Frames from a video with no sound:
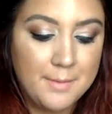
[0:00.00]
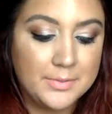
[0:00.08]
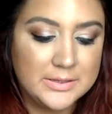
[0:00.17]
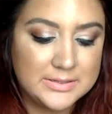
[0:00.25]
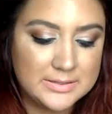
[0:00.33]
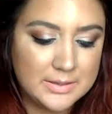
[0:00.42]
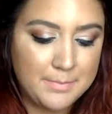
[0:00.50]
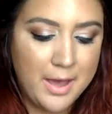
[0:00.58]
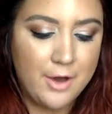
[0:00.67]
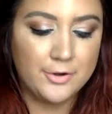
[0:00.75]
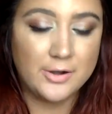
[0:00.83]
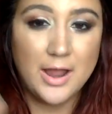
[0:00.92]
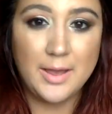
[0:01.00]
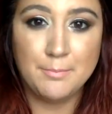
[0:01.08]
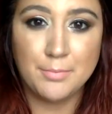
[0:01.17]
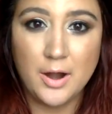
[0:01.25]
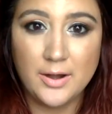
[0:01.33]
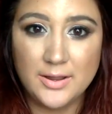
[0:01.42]
This is a powder I
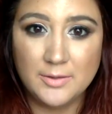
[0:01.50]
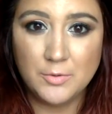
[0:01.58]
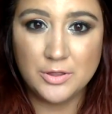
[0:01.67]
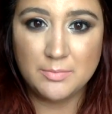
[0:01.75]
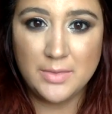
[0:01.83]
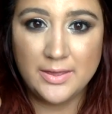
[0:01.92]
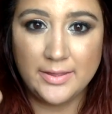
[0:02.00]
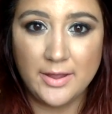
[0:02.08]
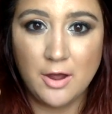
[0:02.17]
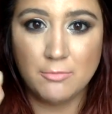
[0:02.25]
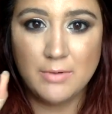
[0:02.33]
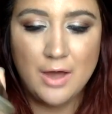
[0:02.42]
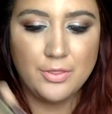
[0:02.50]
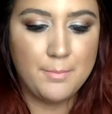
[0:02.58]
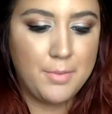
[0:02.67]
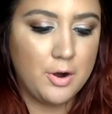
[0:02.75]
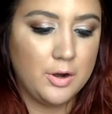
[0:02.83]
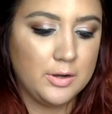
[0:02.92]
brought with me like around the
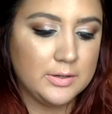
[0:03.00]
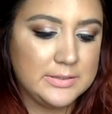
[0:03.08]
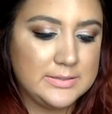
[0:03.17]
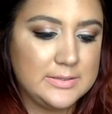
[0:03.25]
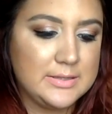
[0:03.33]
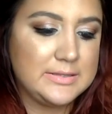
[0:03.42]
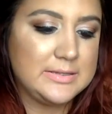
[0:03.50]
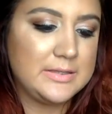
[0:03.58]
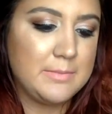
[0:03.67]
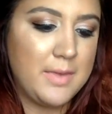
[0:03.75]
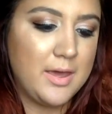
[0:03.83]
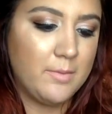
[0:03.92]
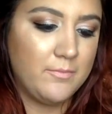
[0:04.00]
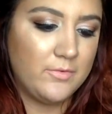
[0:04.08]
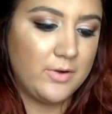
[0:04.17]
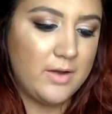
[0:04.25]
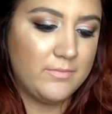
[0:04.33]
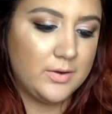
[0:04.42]
parks. This is the Makeup
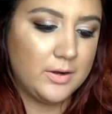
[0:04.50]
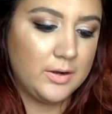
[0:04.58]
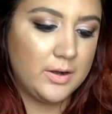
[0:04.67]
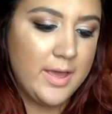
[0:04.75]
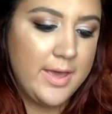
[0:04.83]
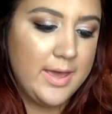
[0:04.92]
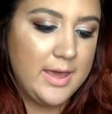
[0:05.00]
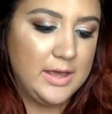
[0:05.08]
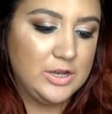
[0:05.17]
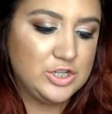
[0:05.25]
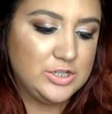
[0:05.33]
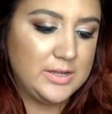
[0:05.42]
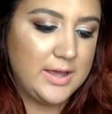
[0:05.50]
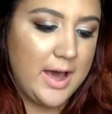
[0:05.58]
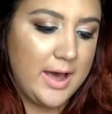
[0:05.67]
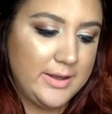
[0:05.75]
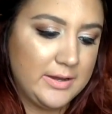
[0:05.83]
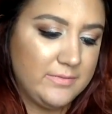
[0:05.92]
Forever HD
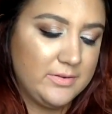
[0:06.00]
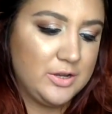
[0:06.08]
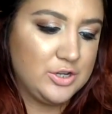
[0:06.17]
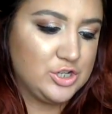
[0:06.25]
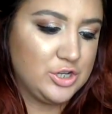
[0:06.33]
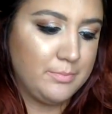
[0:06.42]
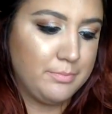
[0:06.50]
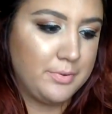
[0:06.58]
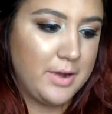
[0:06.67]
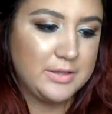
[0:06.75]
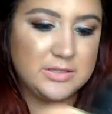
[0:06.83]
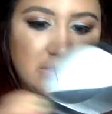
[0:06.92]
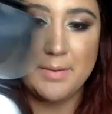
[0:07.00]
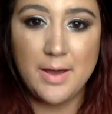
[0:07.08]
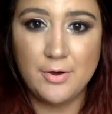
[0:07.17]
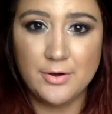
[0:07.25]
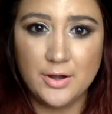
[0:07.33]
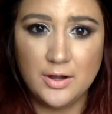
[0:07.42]
High Definition Pressed
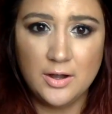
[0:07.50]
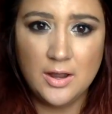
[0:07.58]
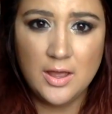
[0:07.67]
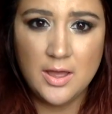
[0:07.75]
Powder.